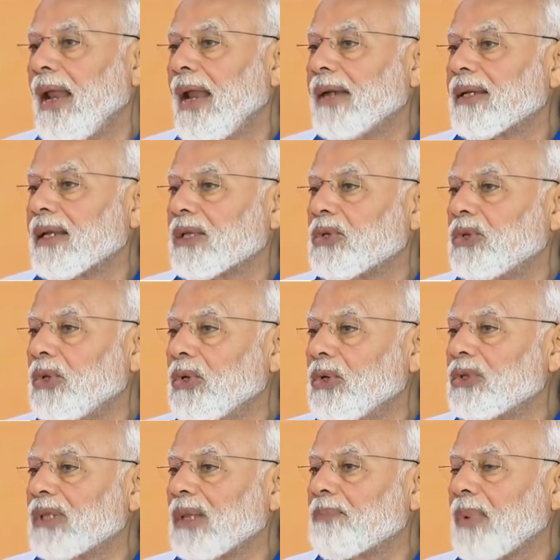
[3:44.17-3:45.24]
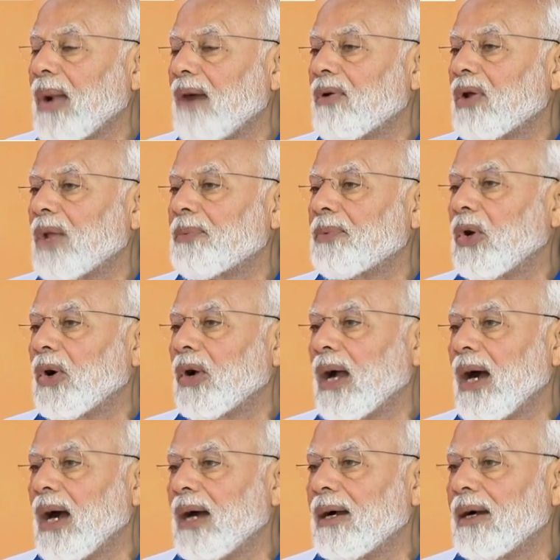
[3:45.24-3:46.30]
Let us use the power of
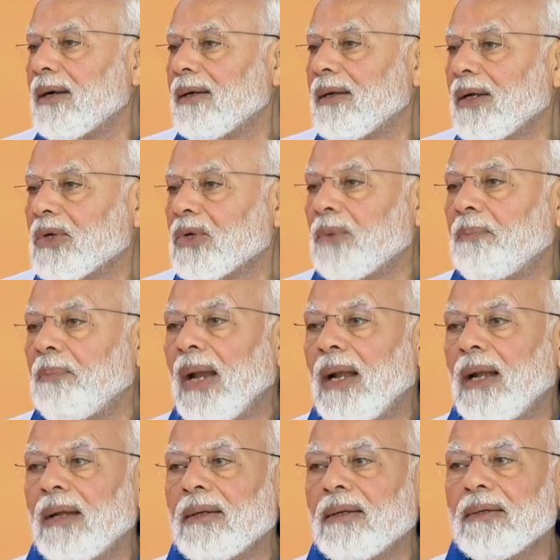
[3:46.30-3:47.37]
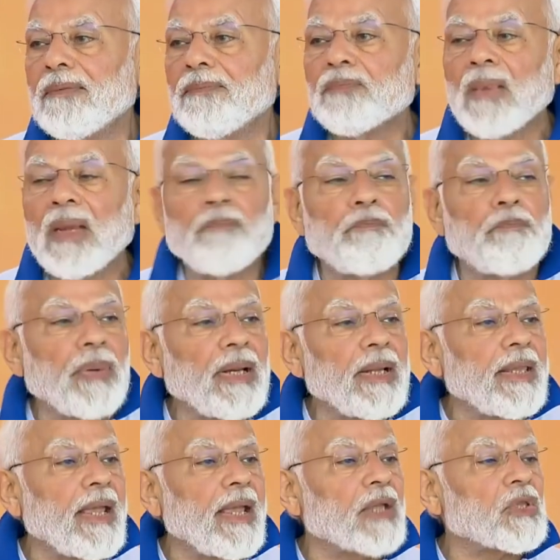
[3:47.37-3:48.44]
yoga to build
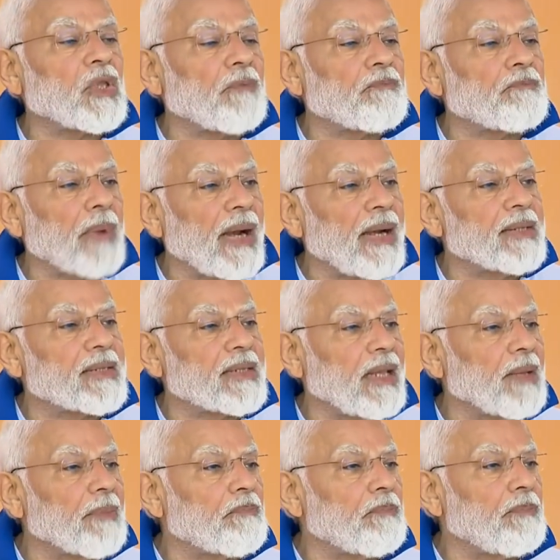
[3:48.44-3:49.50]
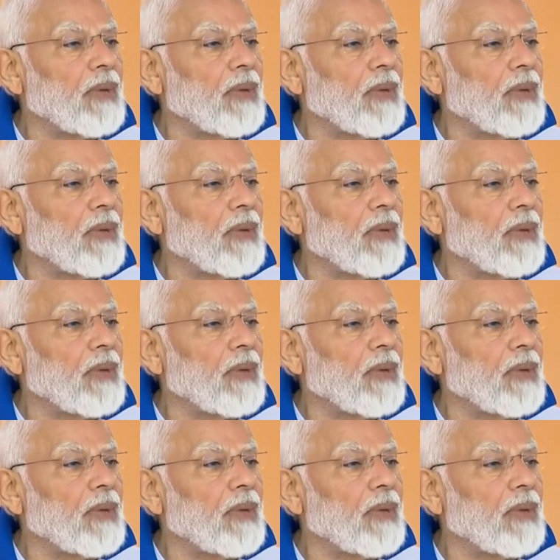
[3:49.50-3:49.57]
bridges of friendship,